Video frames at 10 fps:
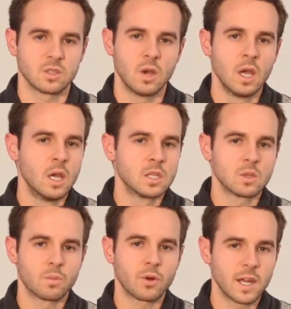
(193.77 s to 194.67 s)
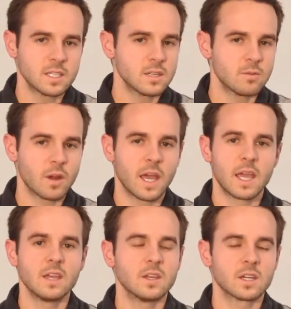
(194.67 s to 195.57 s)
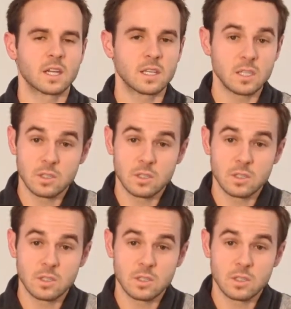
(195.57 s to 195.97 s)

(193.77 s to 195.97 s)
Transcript: So so price it right. You're gonna.